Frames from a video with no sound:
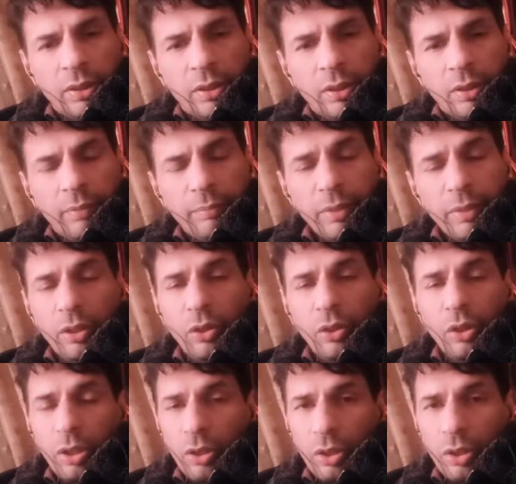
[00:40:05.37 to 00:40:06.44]
but not
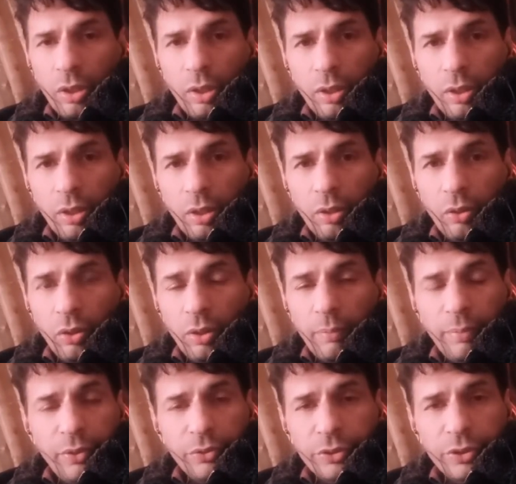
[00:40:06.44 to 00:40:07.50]
all. All blue
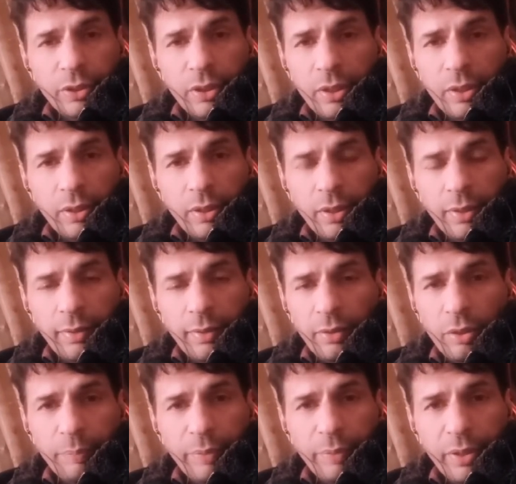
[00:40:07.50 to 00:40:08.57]
shirts are not
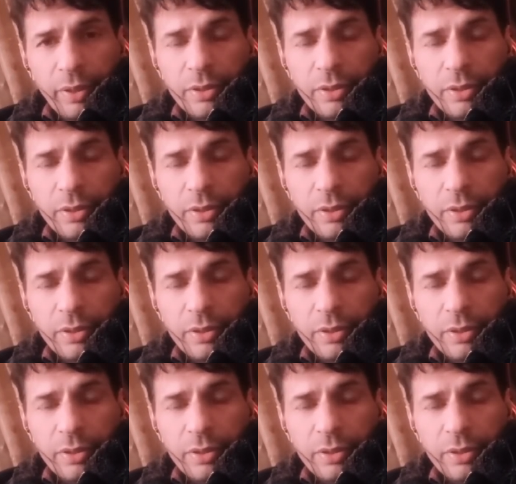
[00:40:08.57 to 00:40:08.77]
pigs.